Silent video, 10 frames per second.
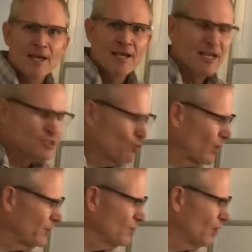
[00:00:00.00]
It's
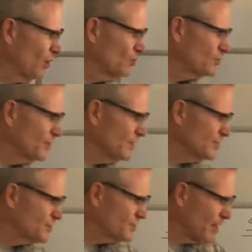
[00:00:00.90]
where you go to these
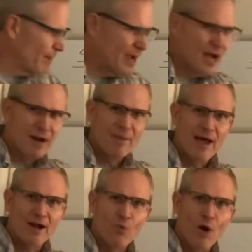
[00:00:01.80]

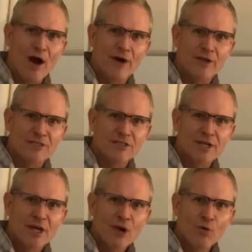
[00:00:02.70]
semi-automatic wires
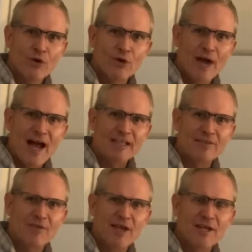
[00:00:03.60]
where you're
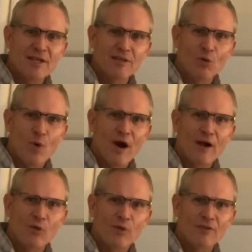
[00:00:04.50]
activating the
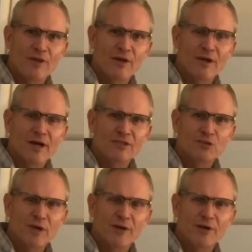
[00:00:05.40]
wire with a
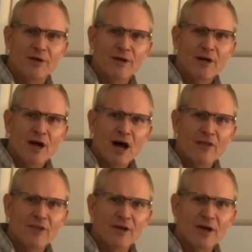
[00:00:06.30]
trigger
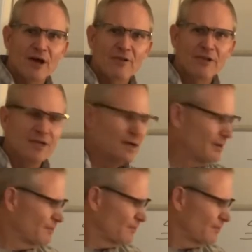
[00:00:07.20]
on the